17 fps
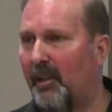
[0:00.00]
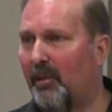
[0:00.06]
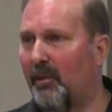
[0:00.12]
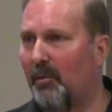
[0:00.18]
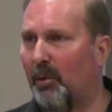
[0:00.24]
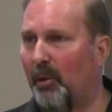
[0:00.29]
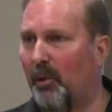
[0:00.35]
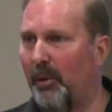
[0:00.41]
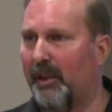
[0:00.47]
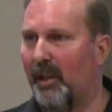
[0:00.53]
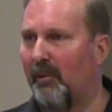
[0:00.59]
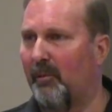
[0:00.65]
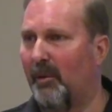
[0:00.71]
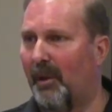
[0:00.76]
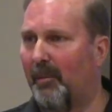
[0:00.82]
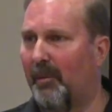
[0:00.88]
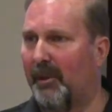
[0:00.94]
The Rolling on
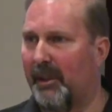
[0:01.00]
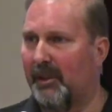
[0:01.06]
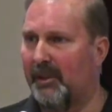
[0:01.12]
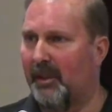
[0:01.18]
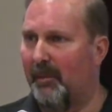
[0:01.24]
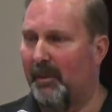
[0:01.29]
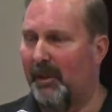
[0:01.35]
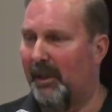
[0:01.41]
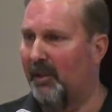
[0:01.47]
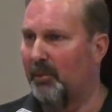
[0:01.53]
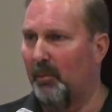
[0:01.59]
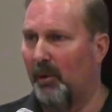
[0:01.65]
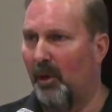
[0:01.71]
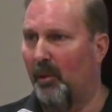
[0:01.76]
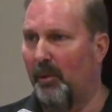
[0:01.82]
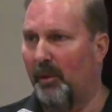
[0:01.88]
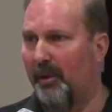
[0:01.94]
Rubber exhibit is
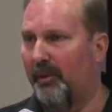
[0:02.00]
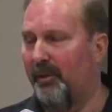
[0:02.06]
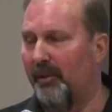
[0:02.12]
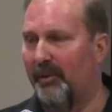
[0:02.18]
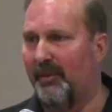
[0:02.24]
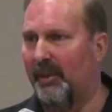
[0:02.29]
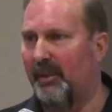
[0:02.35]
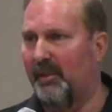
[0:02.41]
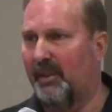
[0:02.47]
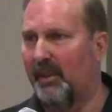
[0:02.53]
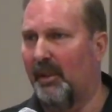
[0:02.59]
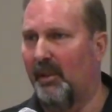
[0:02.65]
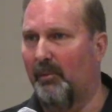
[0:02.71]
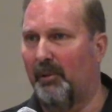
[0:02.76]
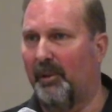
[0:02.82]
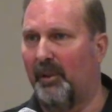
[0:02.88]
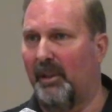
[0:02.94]
well worth your visit.
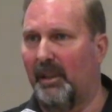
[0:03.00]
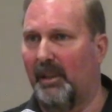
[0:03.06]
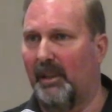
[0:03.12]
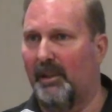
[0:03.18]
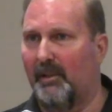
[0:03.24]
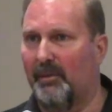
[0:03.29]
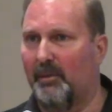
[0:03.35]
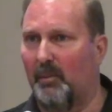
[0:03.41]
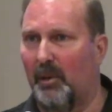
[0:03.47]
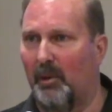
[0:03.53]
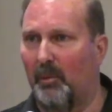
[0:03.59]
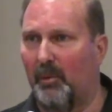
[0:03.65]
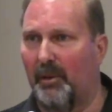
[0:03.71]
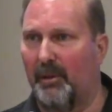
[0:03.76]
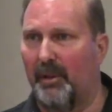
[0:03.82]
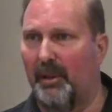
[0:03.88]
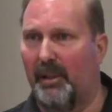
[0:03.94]
It really is well
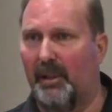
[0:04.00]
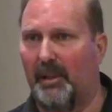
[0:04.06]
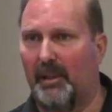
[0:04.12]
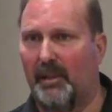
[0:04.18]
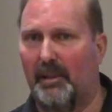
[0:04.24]
worth it.